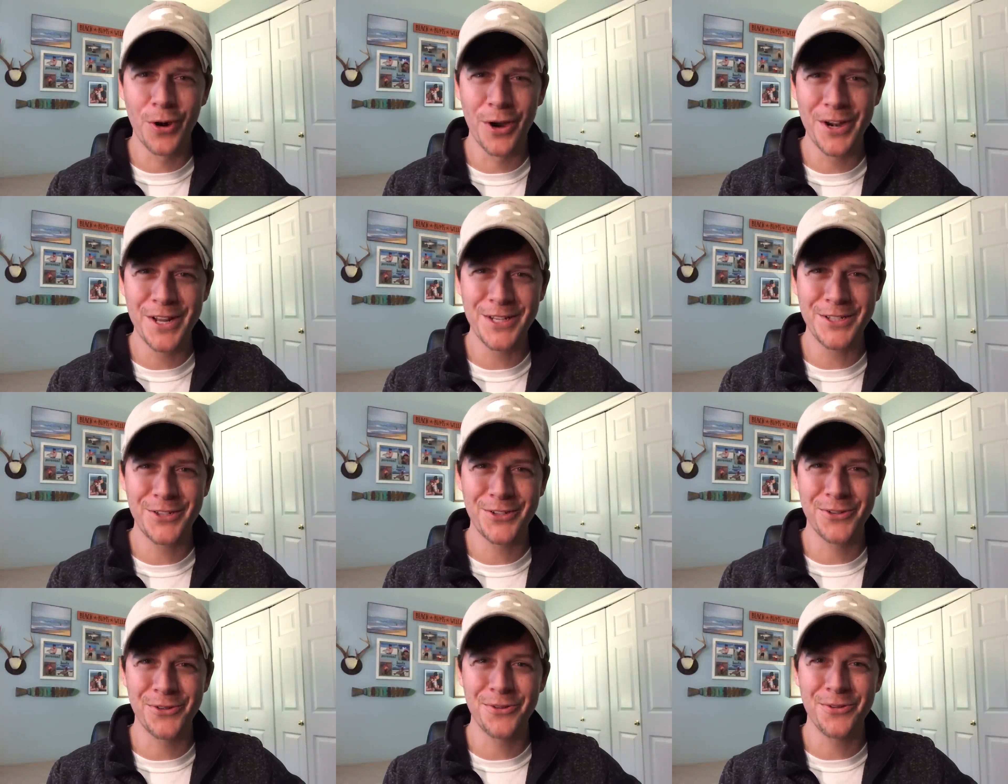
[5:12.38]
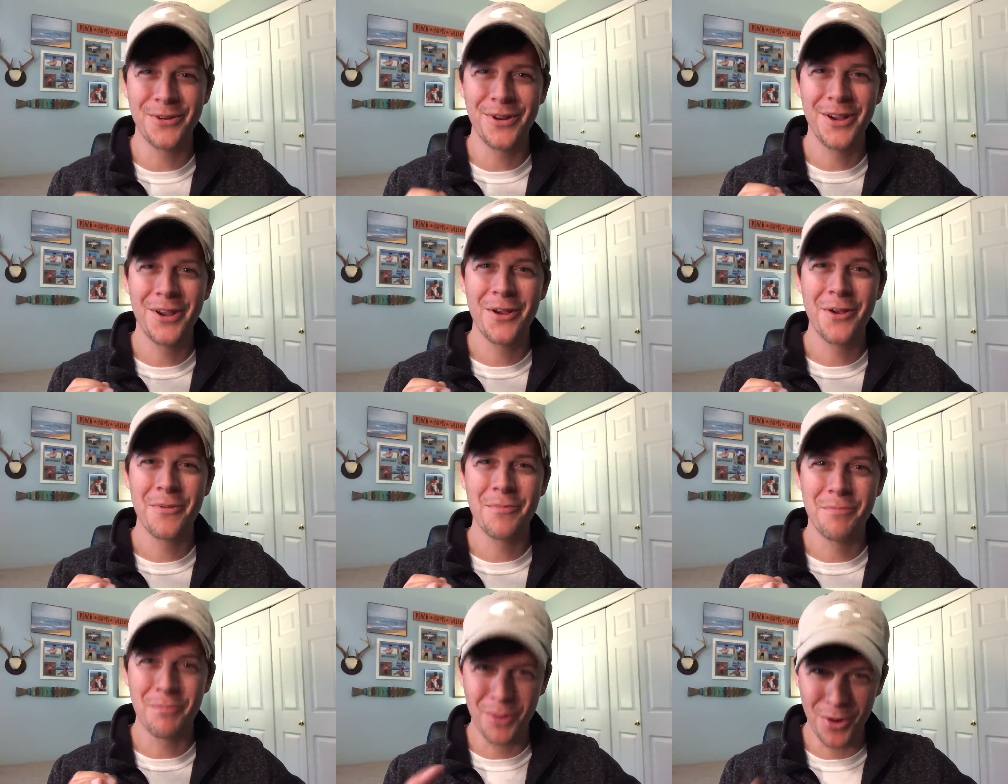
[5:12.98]
to run into
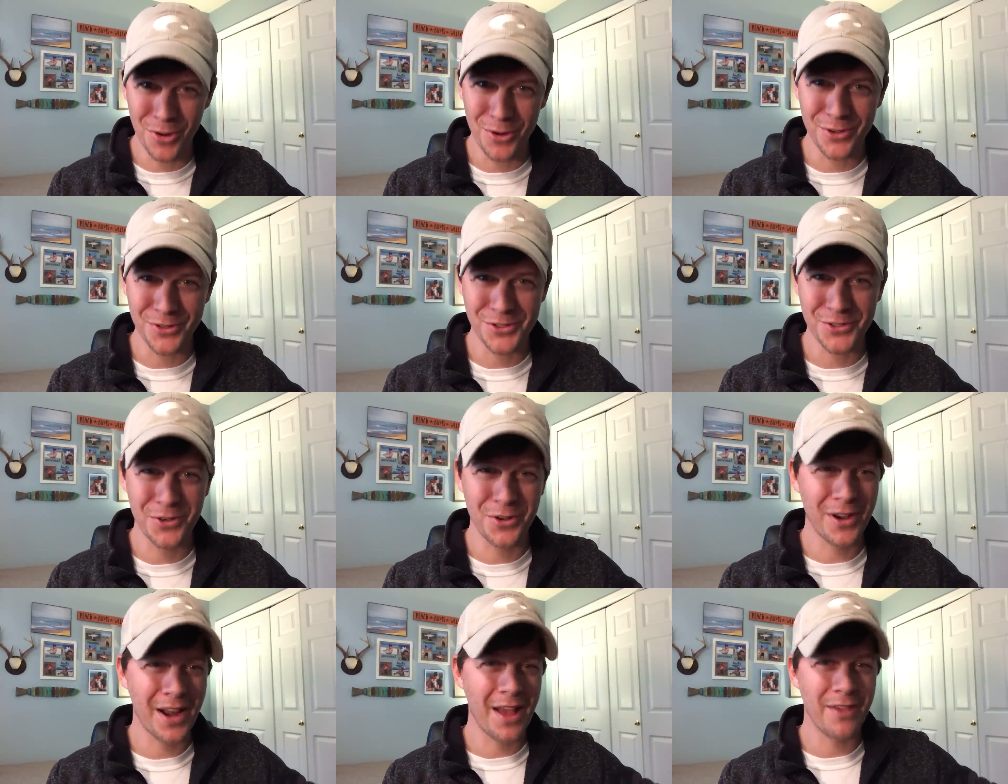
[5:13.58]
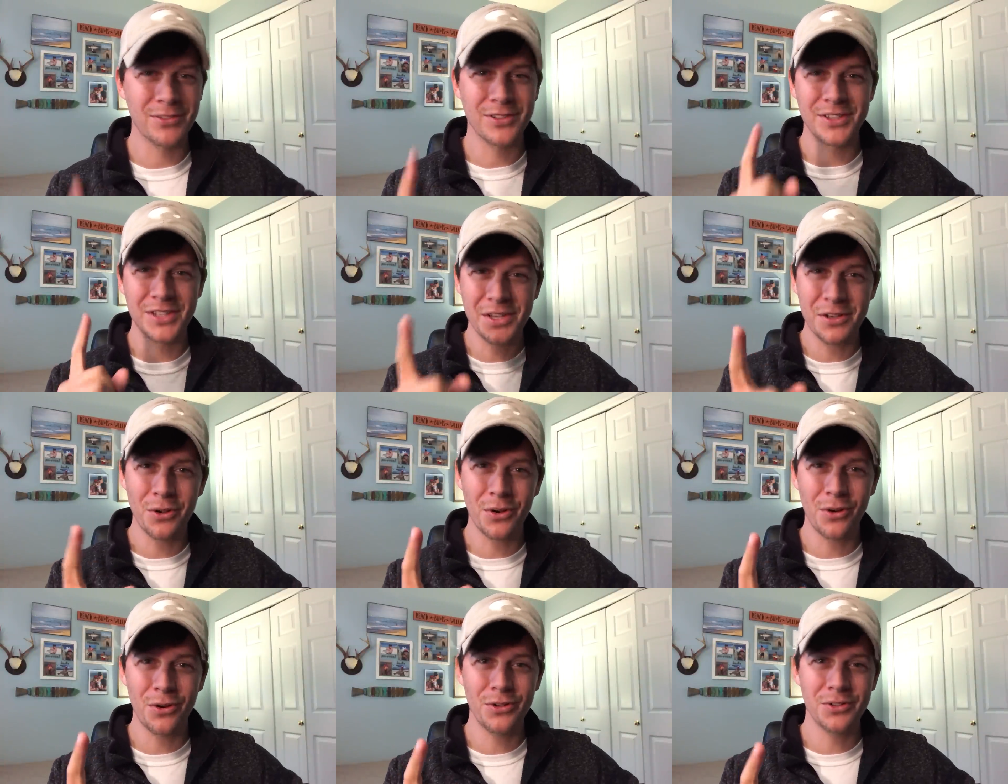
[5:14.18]
birds. You're going to have
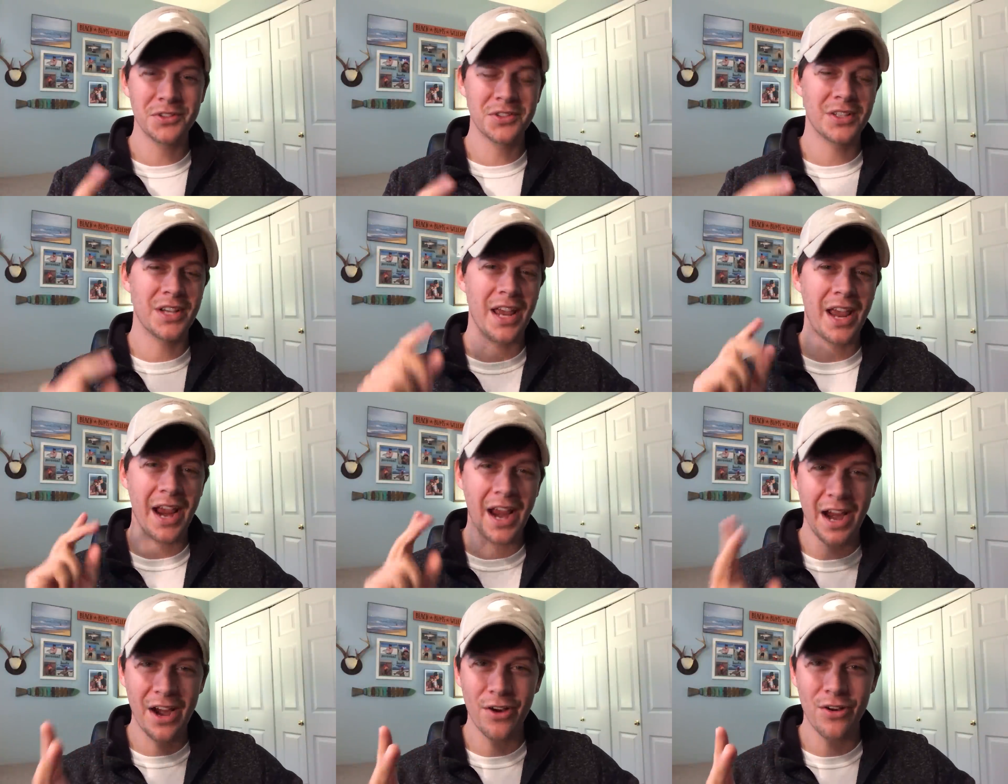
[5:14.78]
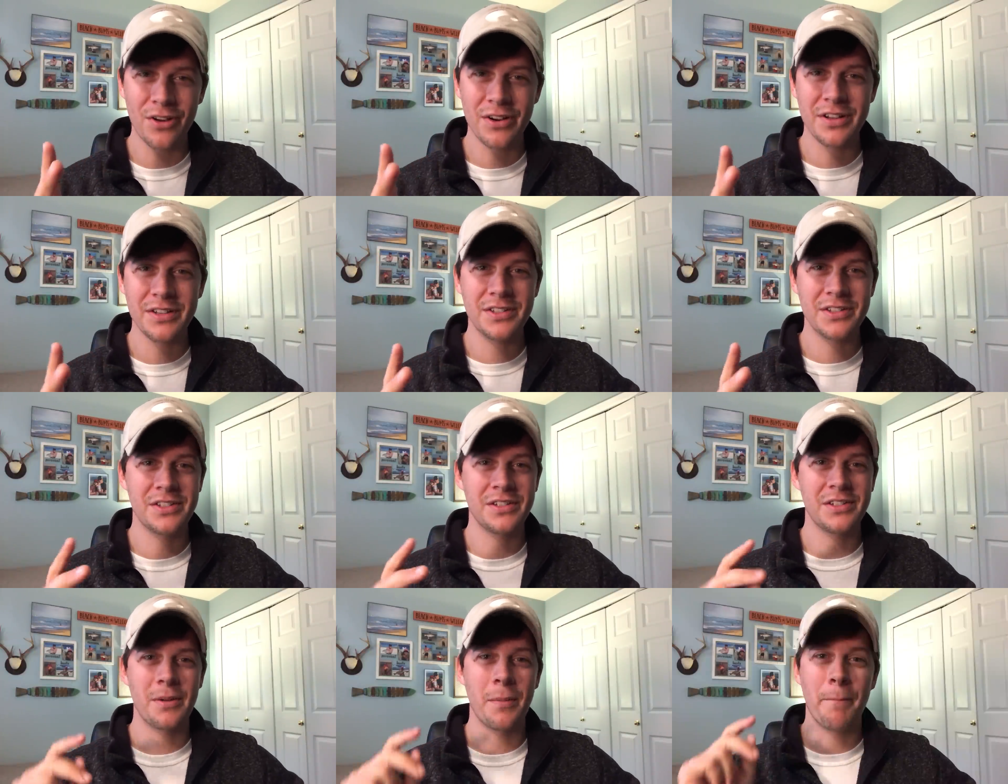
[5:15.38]
seagulls,
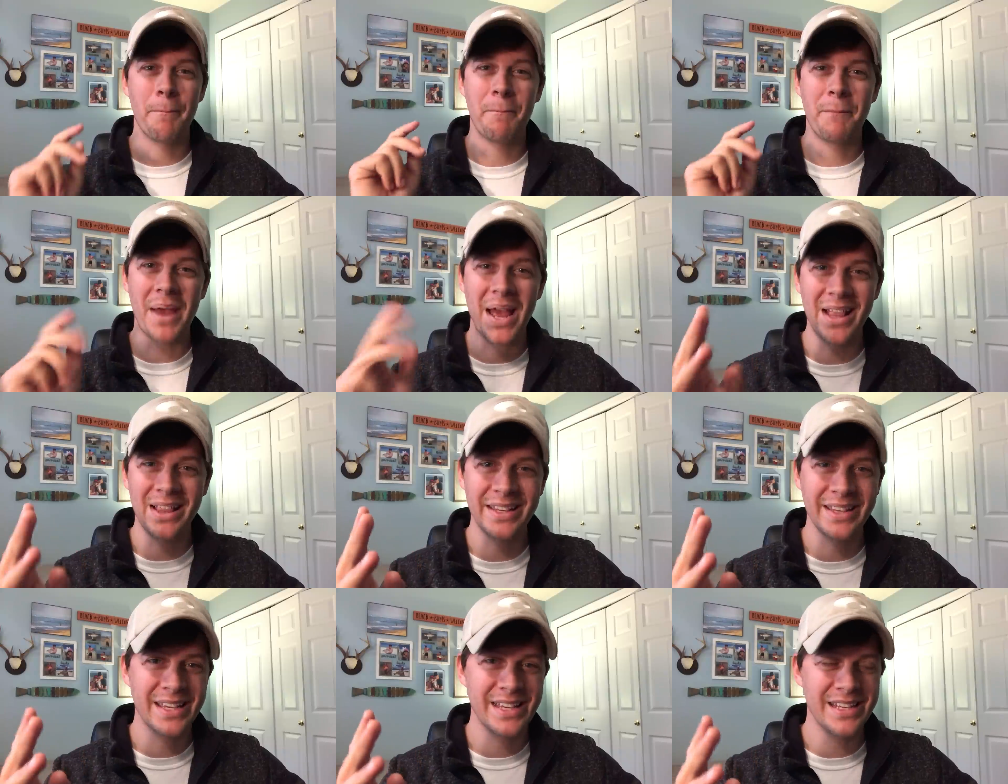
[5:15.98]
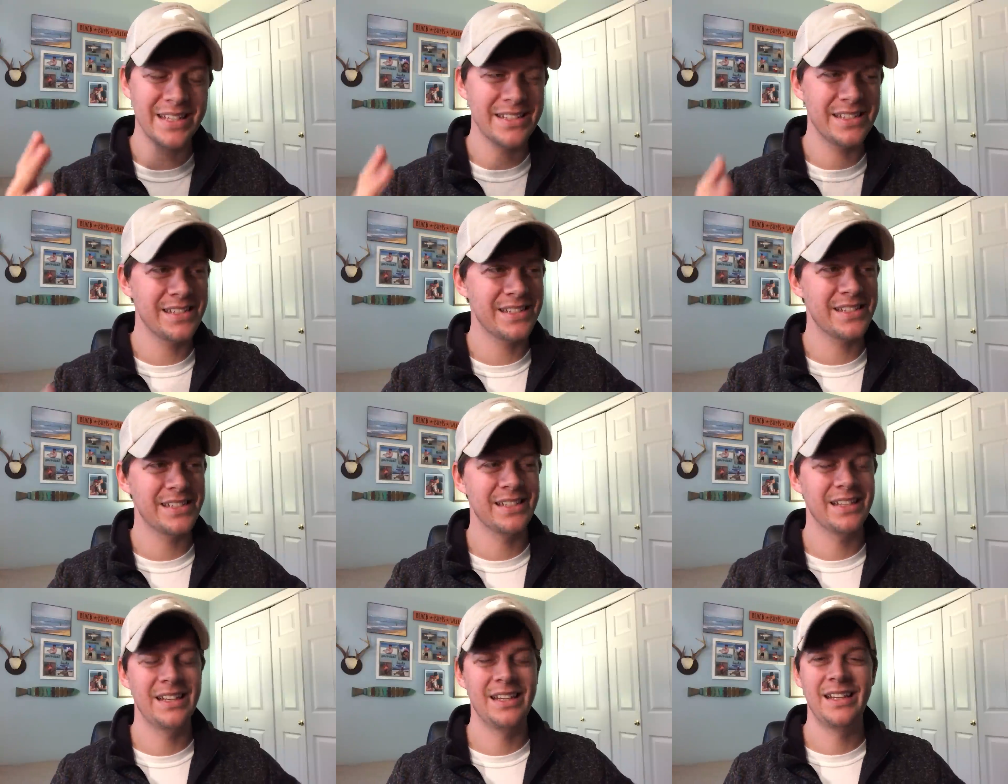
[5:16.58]
herons,
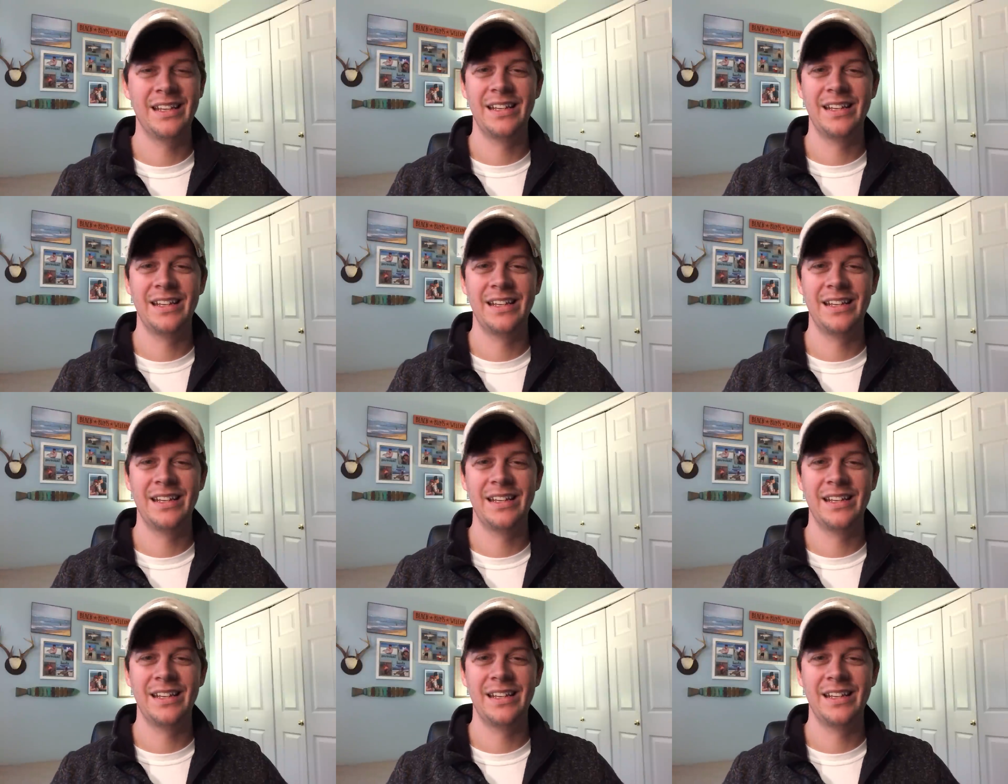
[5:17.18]
pelicans.